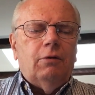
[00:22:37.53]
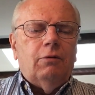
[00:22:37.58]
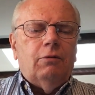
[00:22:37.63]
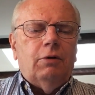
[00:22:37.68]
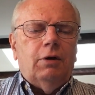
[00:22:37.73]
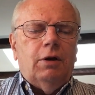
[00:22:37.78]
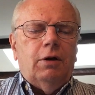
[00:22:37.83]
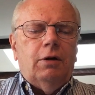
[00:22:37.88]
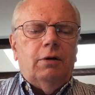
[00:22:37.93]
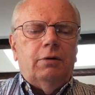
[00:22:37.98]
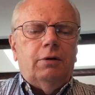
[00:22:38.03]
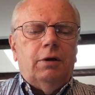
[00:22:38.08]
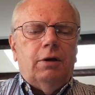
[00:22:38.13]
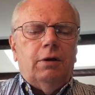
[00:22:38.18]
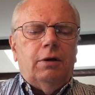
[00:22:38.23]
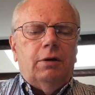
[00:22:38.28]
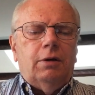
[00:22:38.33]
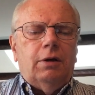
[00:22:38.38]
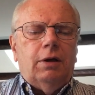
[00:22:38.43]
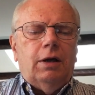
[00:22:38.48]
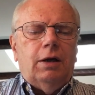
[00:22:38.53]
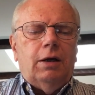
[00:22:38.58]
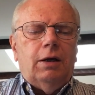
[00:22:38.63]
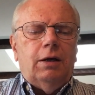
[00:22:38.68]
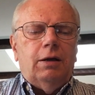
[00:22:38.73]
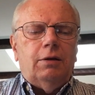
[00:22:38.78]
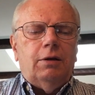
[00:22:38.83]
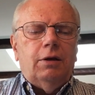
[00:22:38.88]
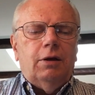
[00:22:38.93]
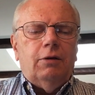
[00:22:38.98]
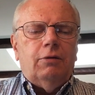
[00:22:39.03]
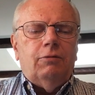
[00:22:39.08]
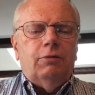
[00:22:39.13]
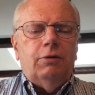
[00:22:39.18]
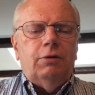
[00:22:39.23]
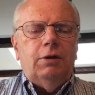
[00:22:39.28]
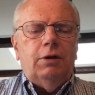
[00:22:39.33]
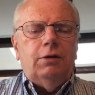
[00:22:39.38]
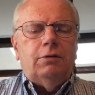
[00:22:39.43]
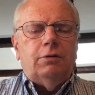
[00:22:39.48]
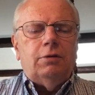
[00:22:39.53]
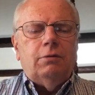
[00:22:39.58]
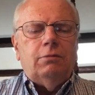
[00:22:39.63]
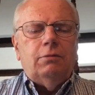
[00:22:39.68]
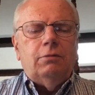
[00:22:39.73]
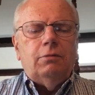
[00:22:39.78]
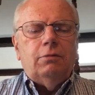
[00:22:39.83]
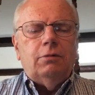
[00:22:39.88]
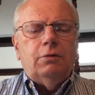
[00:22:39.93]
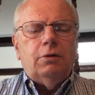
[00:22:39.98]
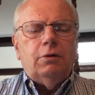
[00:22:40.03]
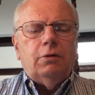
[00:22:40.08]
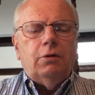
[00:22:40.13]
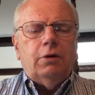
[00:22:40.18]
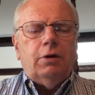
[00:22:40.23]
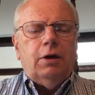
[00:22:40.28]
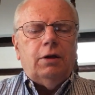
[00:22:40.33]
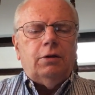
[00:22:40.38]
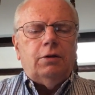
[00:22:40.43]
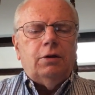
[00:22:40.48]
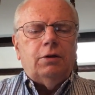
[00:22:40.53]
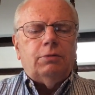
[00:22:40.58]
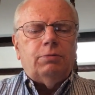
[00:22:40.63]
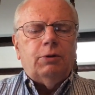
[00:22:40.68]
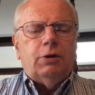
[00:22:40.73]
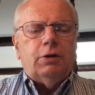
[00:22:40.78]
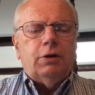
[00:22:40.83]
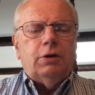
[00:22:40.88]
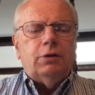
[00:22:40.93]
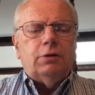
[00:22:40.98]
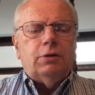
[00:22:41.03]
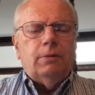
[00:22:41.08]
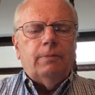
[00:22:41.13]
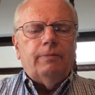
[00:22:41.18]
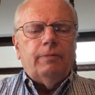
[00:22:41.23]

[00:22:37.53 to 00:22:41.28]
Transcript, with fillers: well, then uh, I think we need to, to look at this because